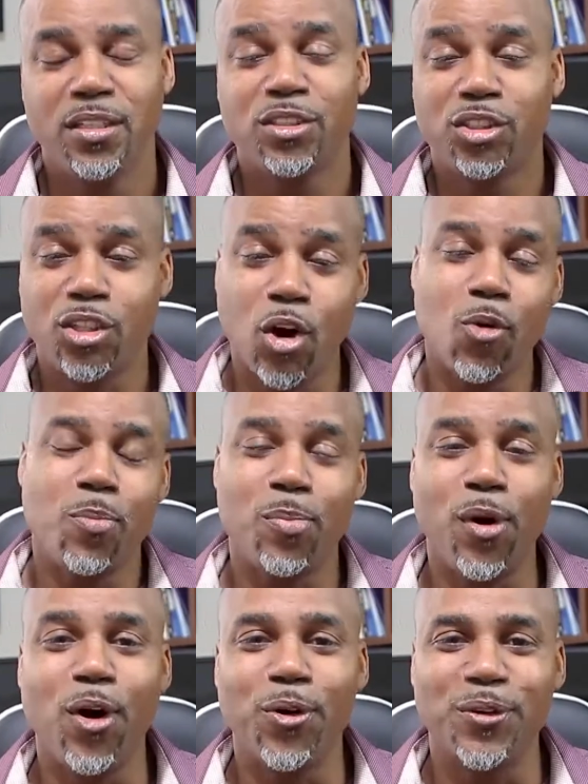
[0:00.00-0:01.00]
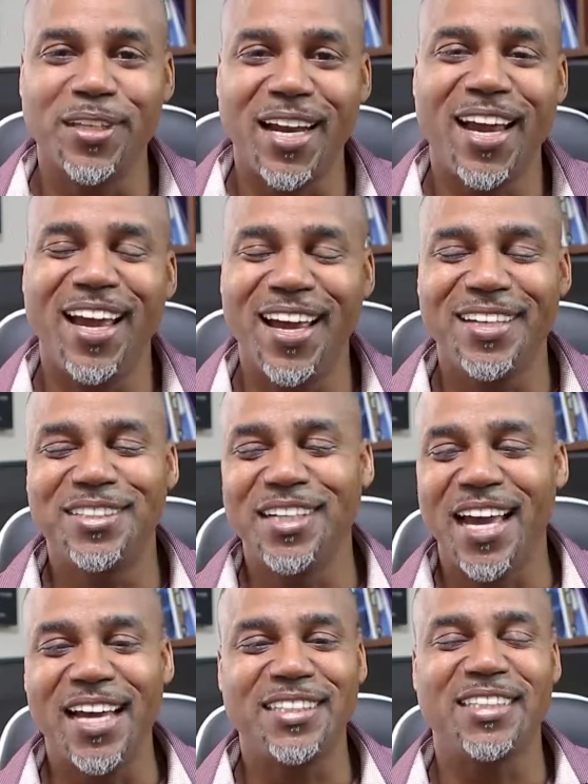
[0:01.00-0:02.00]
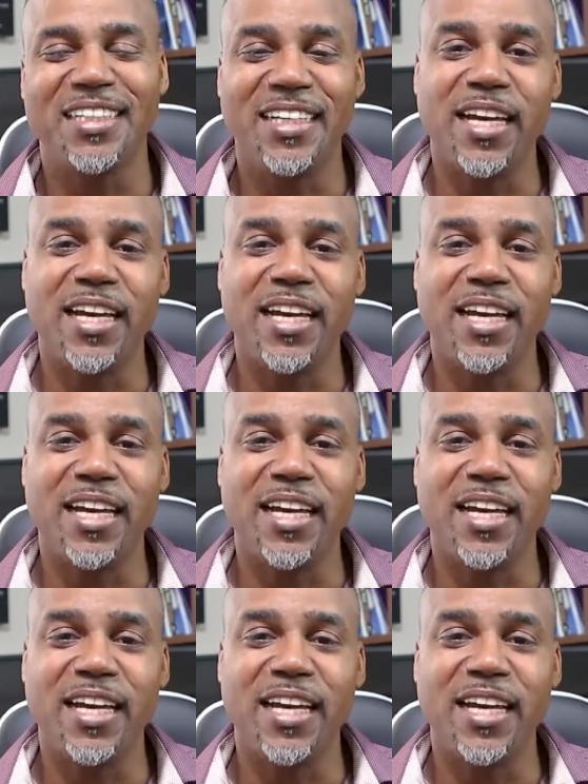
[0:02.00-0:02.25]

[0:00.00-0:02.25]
So broke that I had to actually